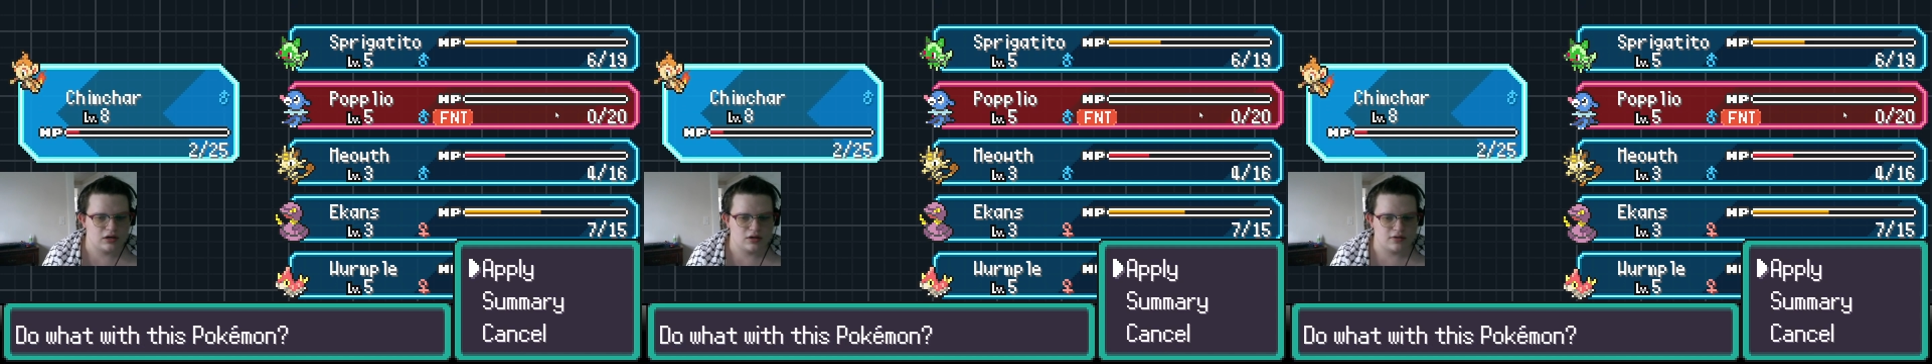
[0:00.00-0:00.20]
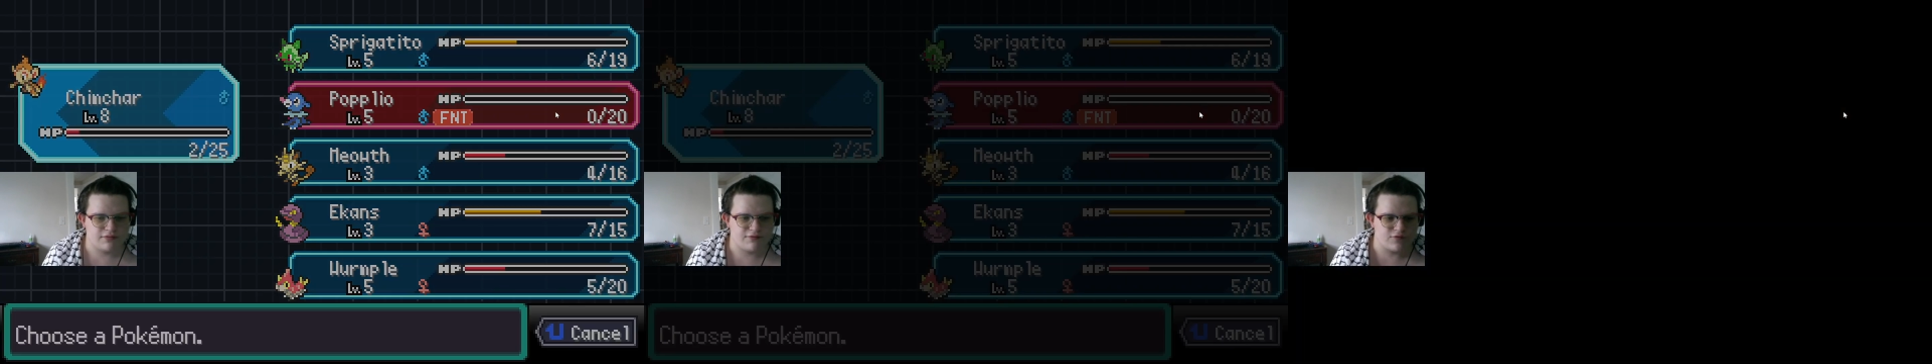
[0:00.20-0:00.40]

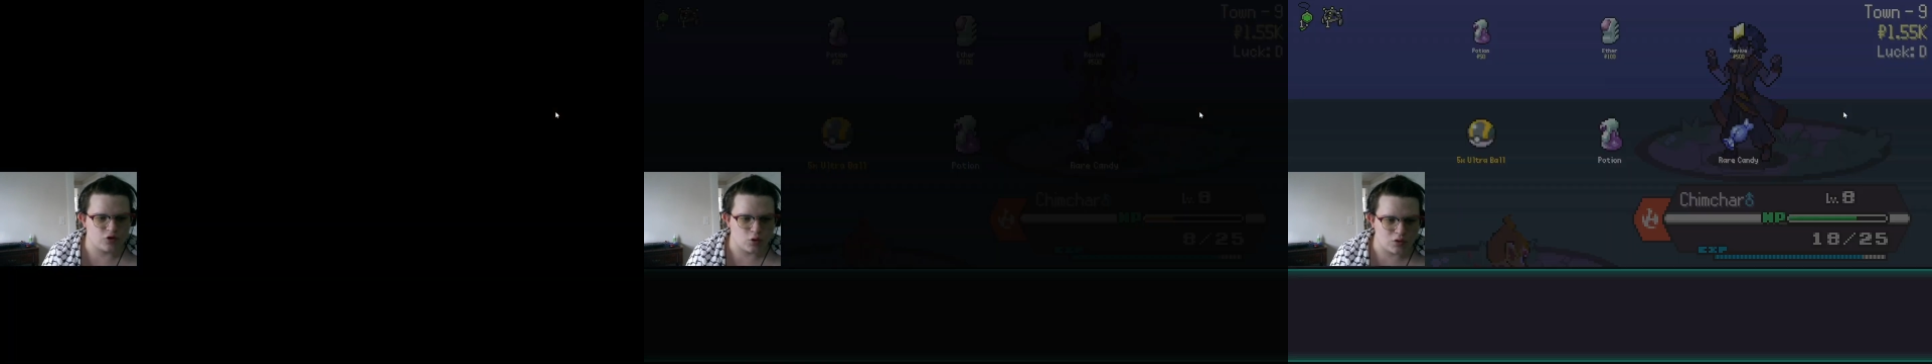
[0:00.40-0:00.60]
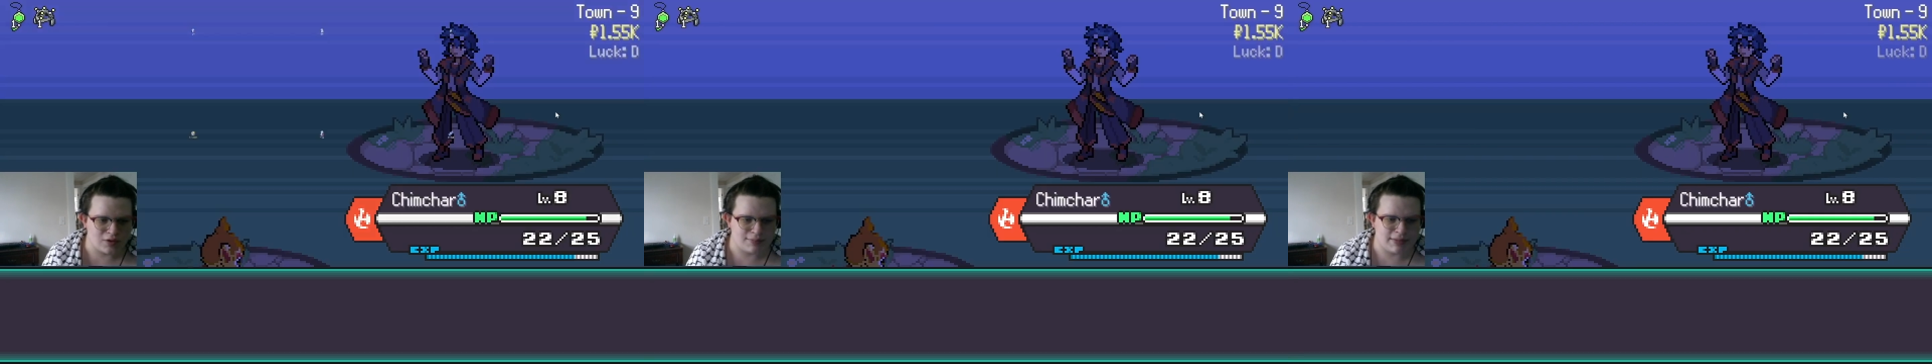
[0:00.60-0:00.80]

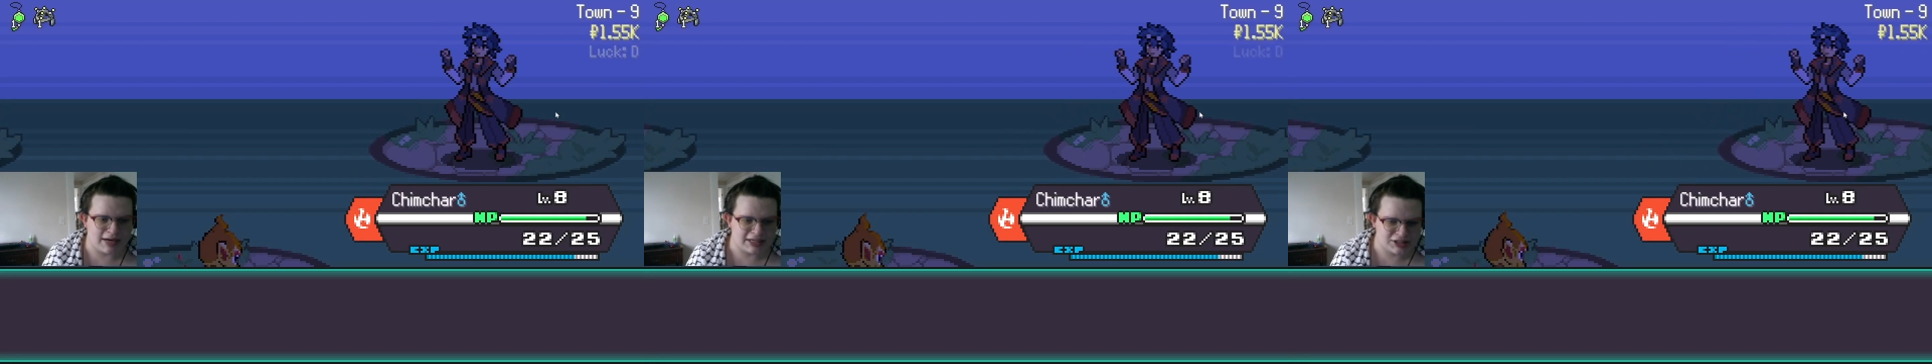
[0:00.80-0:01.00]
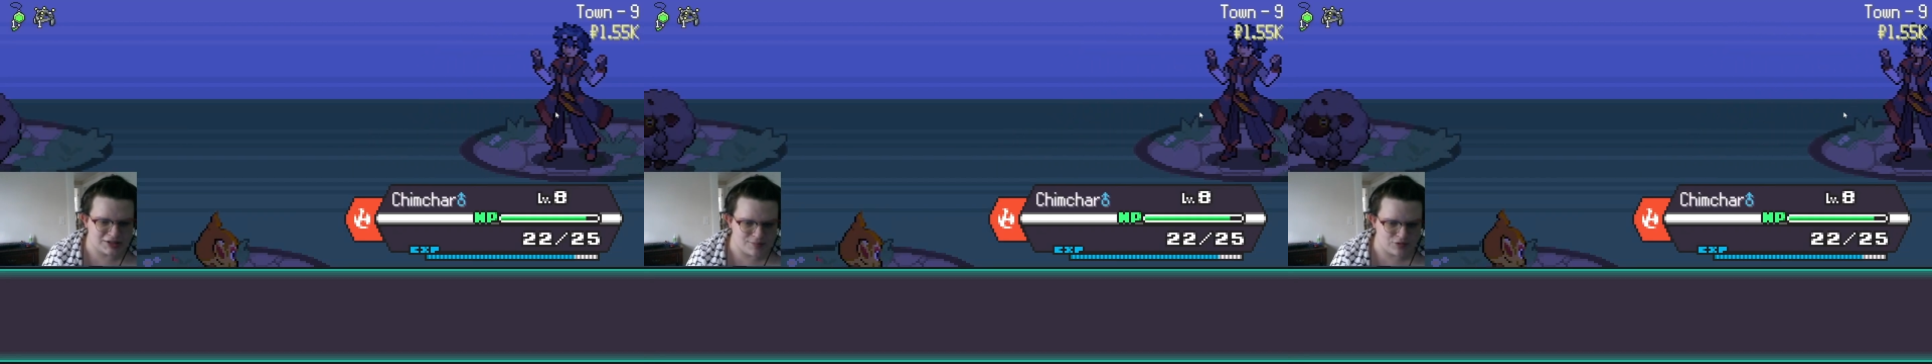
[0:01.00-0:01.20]
for my
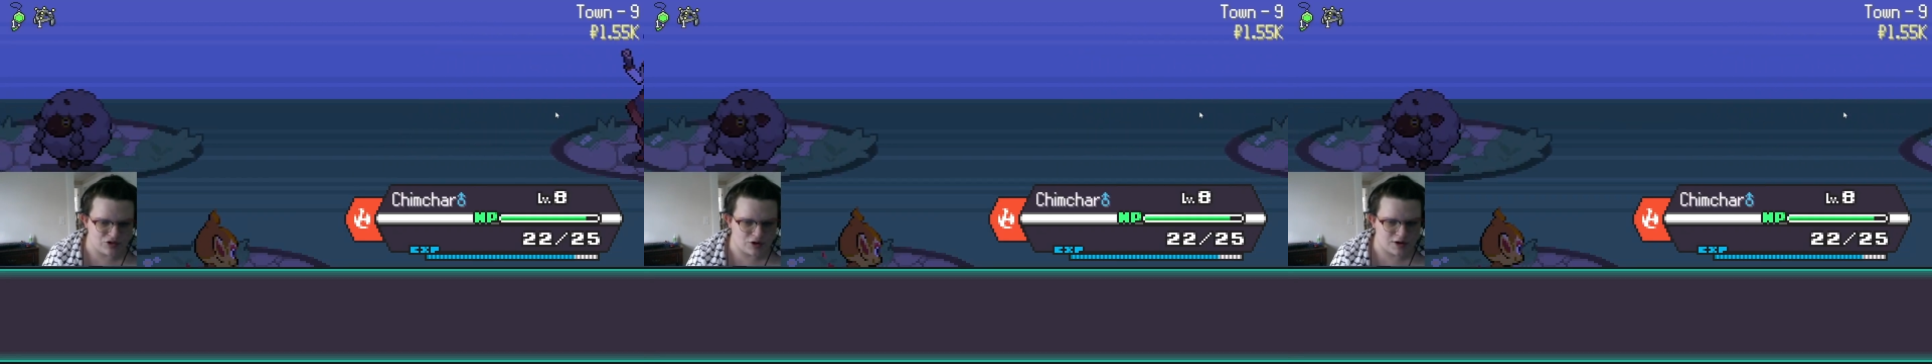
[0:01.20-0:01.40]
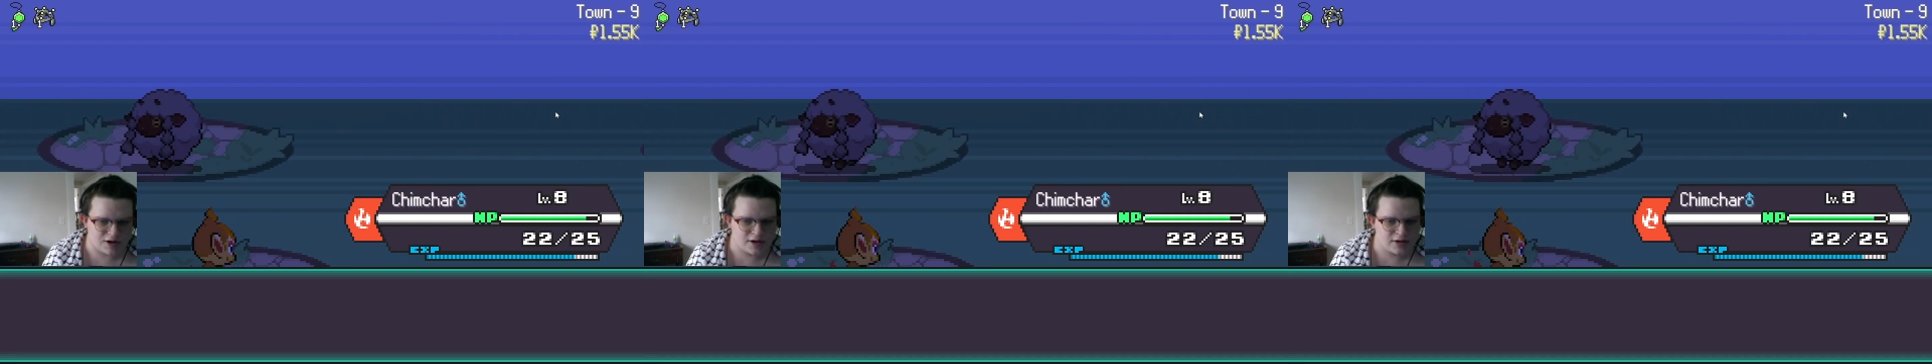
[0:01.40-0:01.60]

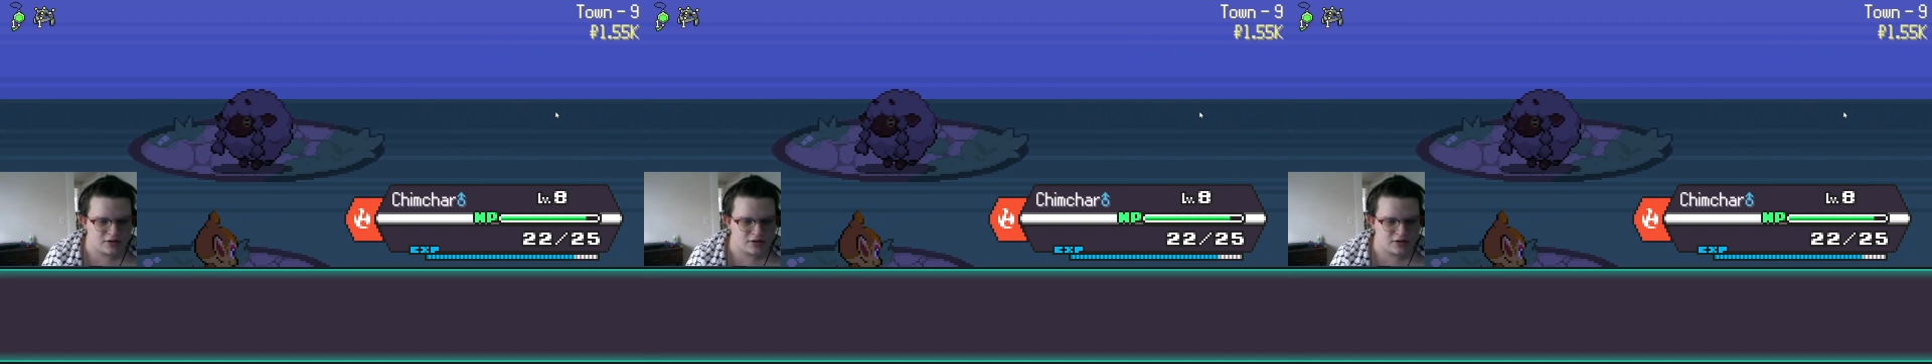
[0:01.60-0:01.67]
Chimchar.